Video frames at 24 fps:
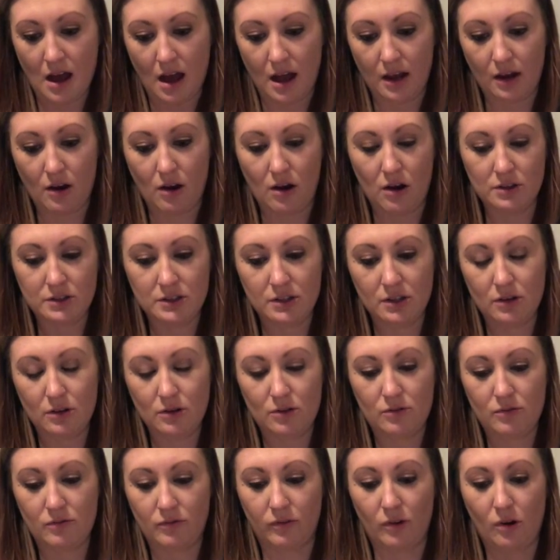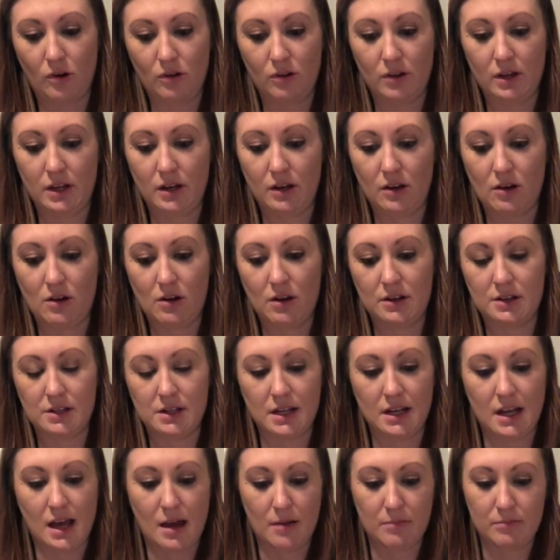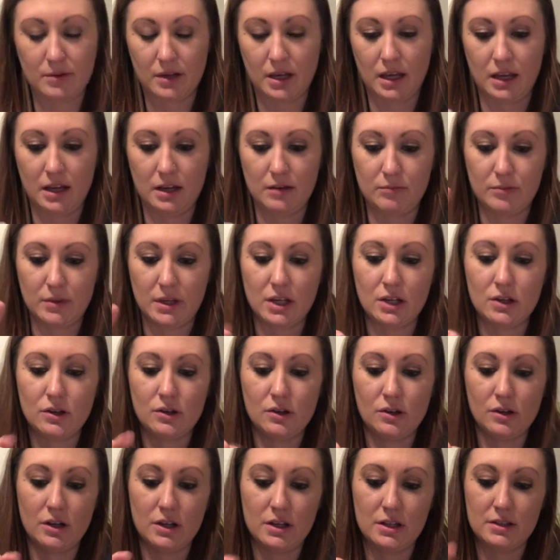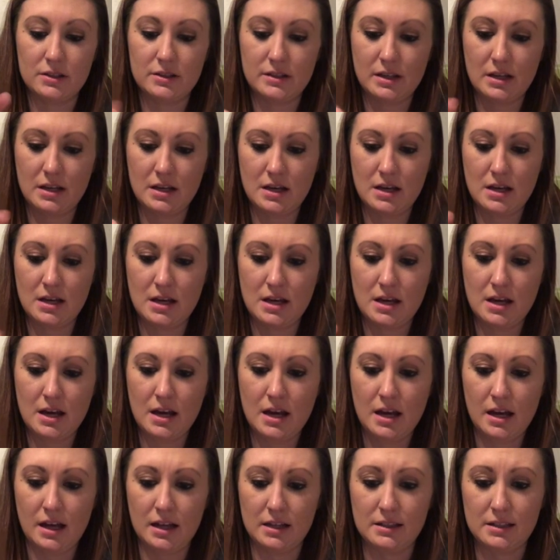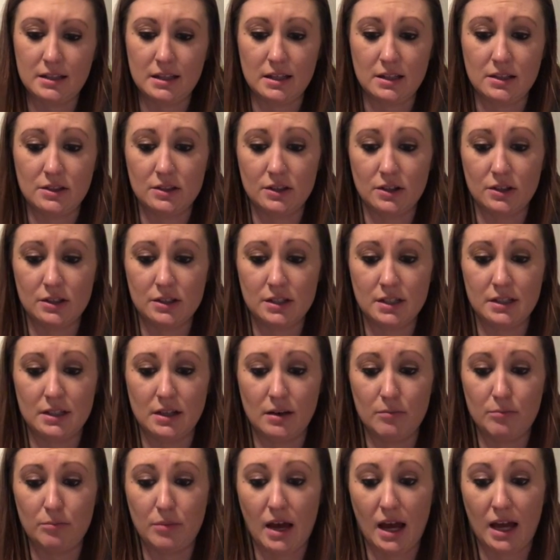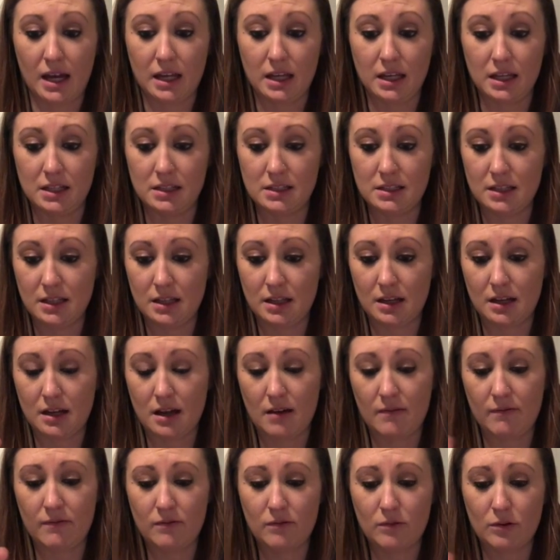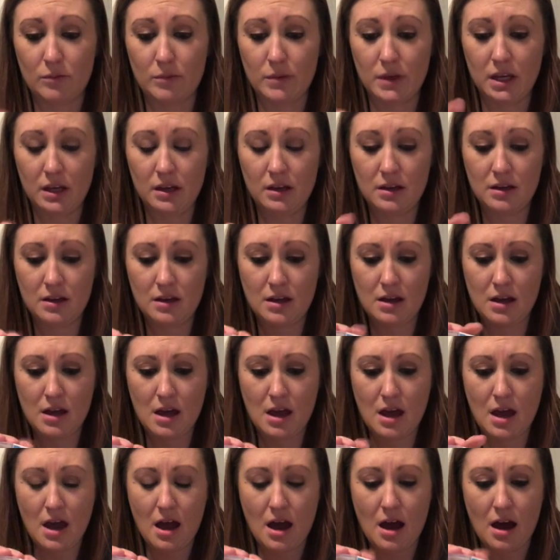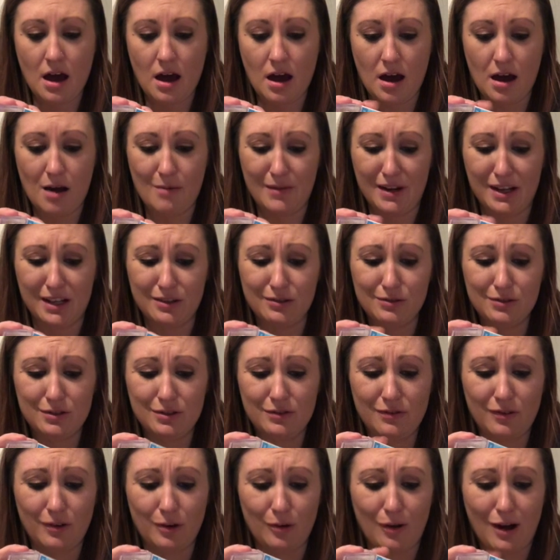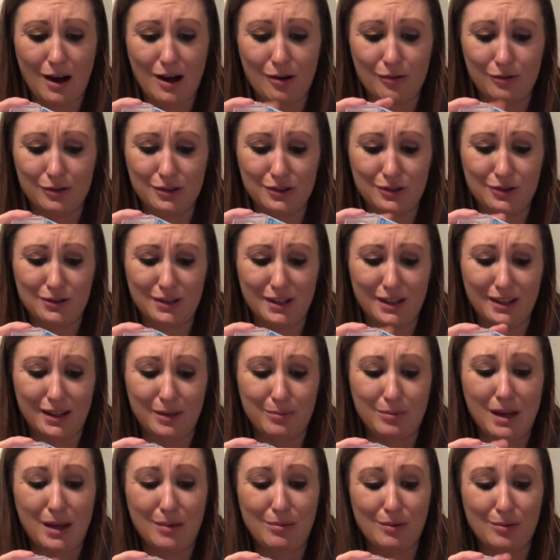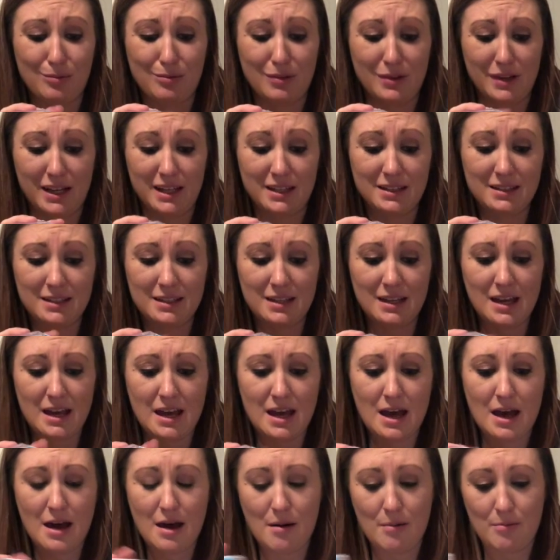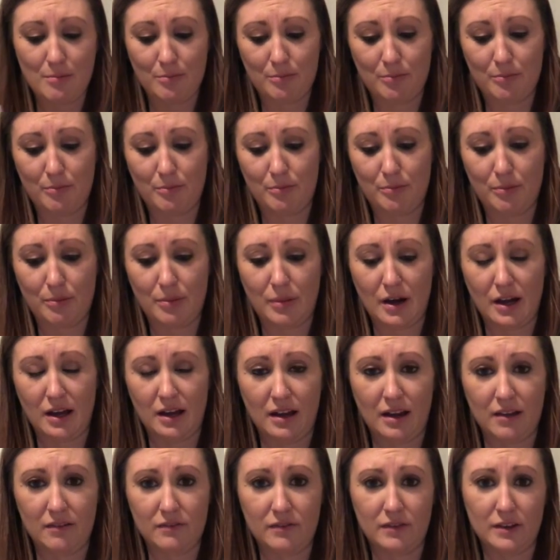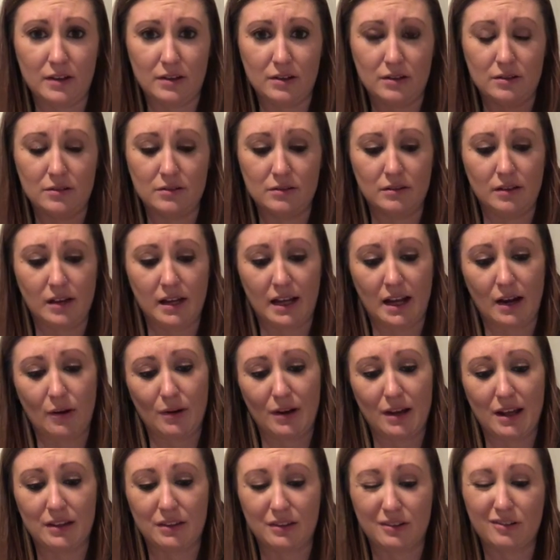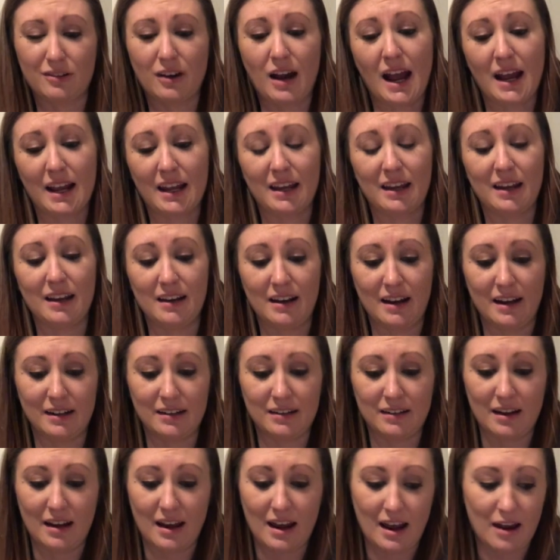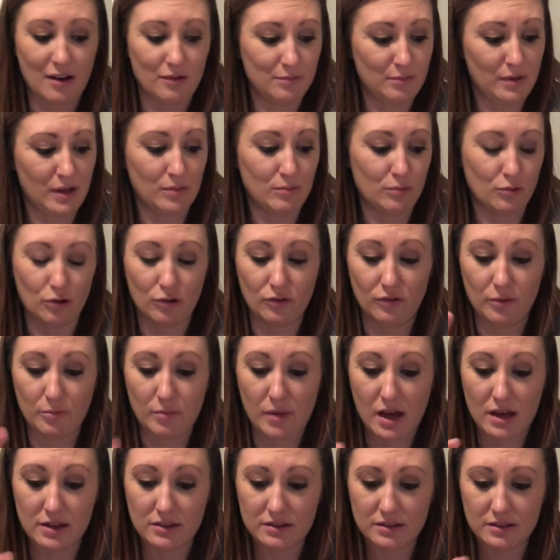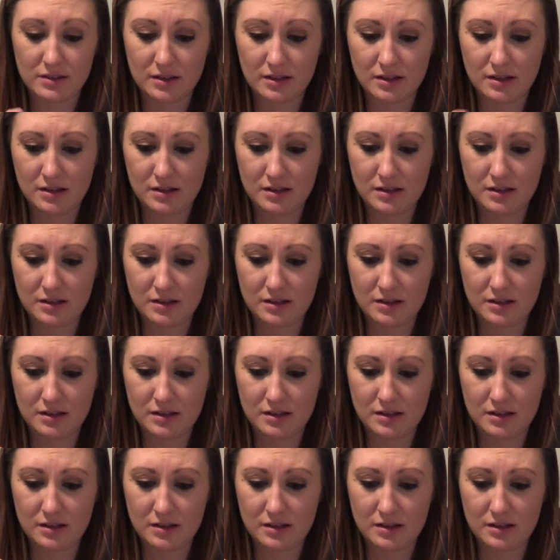I also roll it on a napkin because it's easier to dump back into the cup for me. I used to for a while, I was using like paper plates, but I feel like I would have to crack it and I would make more of a mess.